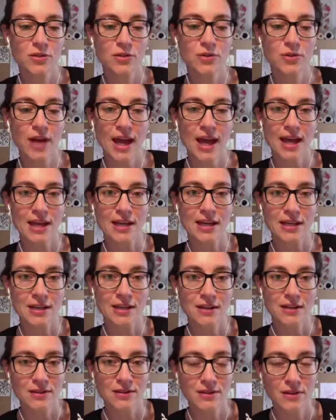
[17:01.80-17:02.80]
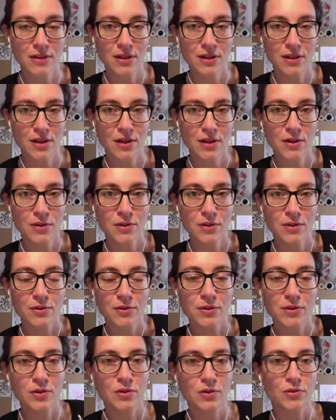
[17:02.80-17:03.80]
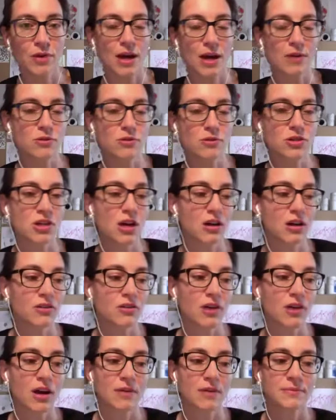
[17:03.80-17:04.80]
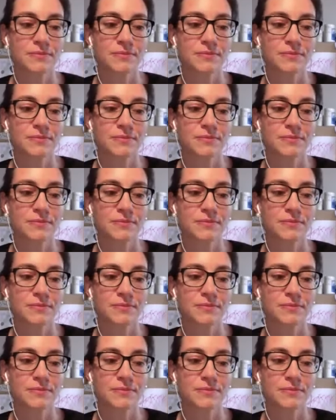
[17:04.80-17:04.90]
your head through your crown chakra.